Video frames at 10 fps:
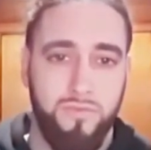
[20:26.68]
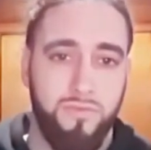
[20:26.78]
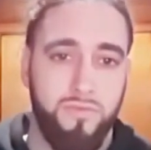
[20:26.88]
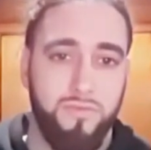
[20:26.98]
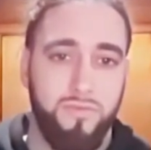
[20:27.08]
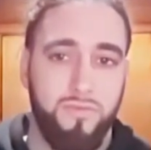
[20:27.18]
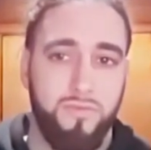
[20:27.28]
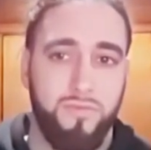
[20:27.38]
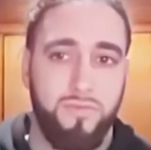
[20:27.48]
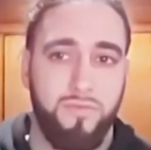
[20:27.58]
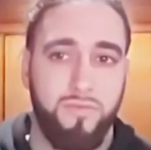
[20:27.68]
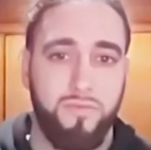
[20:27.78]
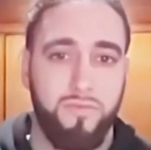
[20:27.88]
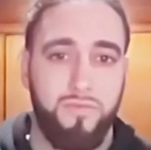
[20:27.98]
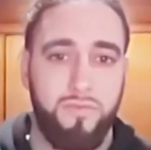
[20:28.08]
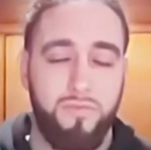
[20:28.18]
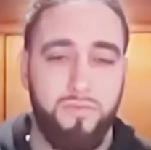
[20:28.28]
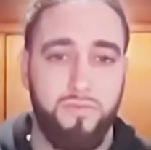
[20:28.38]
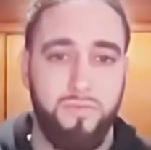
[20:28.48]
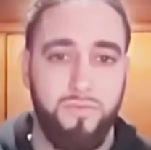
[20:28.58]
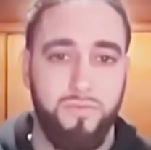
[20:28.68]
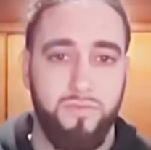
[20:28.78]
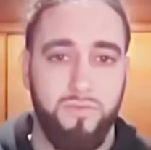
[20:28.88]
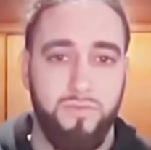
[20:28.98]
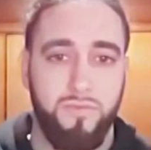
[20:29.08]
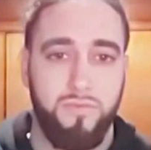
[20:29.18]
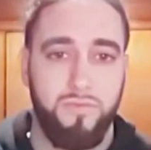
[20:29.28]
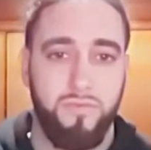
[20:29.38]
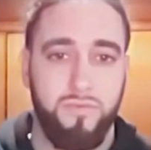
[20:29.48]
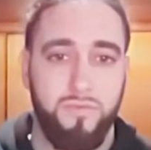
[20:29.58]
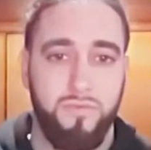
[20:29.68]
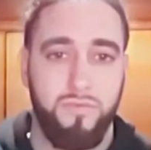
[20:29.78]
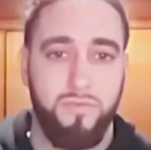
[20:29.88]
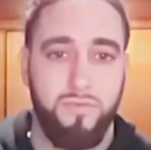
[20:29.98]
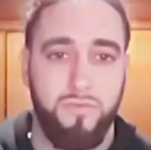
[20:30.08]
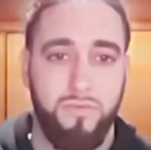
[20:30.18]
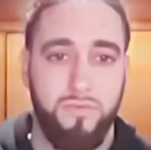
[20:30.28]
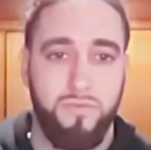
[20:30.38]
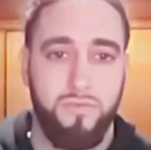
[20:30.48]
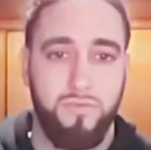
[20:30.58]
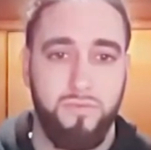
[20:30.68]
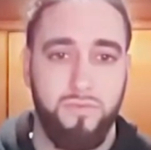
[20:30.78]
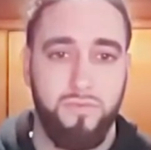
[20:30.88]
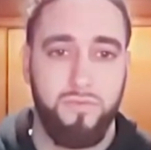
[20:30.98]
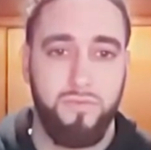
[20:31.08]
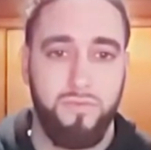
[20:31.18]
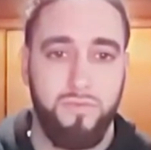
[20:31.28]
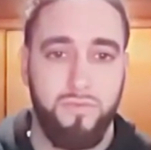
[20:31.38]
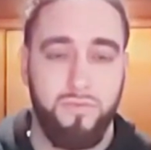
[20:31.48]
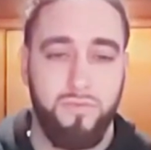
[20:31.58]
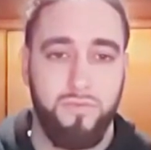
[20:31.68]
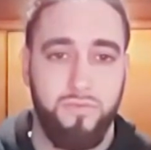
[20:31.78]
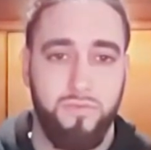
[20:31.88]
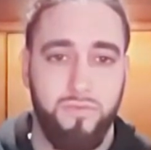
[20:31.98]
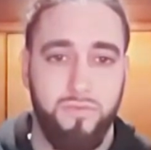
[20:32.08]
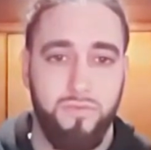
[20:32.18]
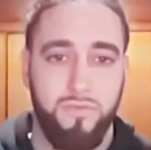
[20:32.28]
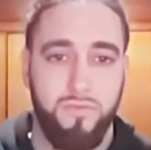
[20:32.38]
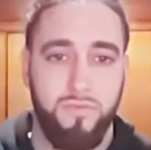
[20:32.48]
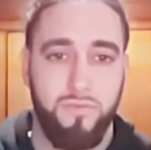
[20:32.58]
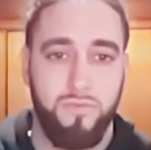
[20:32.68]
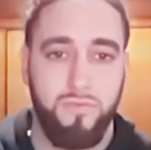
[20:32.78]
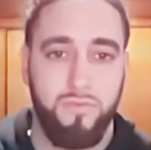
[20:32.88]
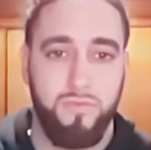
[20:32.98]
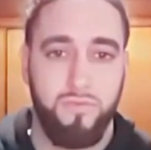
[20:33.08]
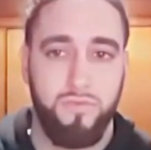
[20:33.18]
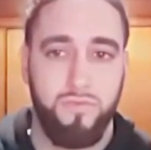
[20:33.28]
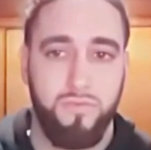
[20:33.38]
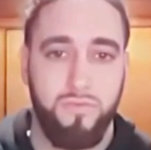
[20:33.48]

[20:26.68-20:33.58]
No words are spoken by the person on screen.